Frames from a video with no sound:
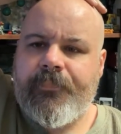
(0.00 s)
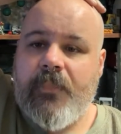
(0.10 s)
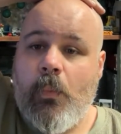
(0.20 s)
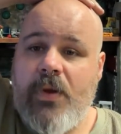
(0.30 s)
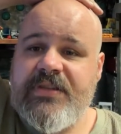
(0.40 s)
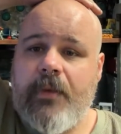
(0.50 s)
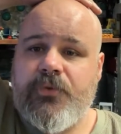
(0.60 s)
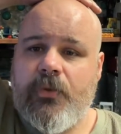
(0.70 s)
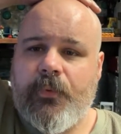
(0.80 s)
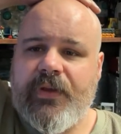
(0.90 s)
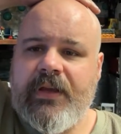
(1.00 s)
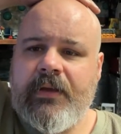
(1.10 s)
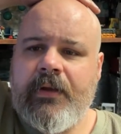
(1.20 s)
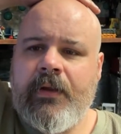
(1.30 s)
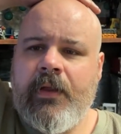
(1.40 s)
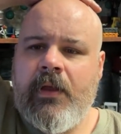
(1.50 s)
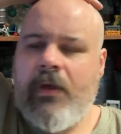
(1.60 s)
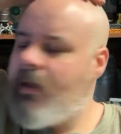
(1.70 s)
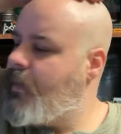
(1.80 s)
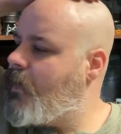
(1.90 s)
What's up, Triple D?
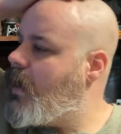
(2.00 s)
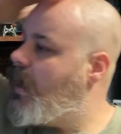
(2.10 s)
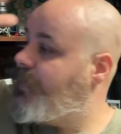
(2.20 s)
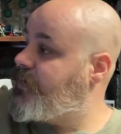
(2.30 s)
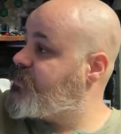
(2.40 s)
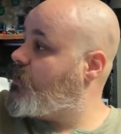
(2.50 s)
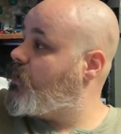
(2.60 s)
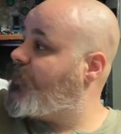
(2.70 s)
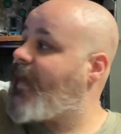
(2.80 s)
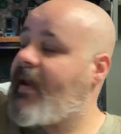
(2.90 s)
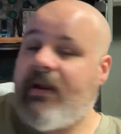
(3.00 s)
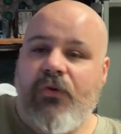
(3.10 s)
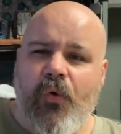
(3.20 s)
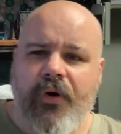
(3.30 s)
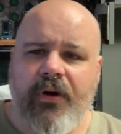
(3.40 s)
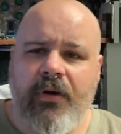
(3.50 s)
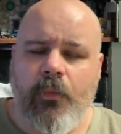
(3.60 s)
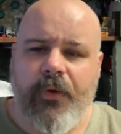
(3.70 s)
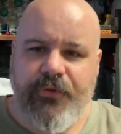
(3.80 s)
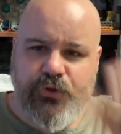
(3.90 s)
There's a little tiny door
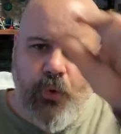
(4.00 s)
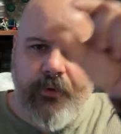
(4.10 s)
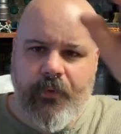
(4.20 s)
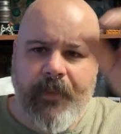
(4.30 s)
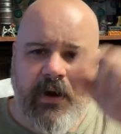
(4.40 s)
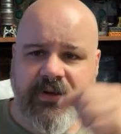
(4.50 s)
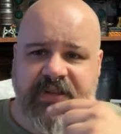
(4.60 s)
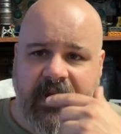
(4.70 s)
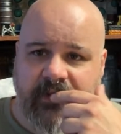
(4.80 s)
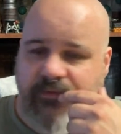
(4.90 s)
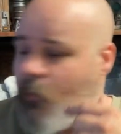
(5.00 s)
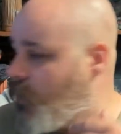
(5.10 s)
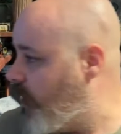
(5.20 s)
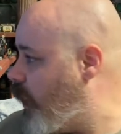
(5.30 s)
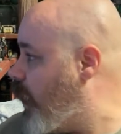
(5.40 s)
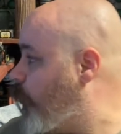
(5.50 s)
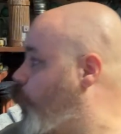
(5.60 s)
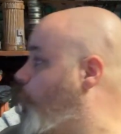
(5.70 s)
with a droid repair sign for it on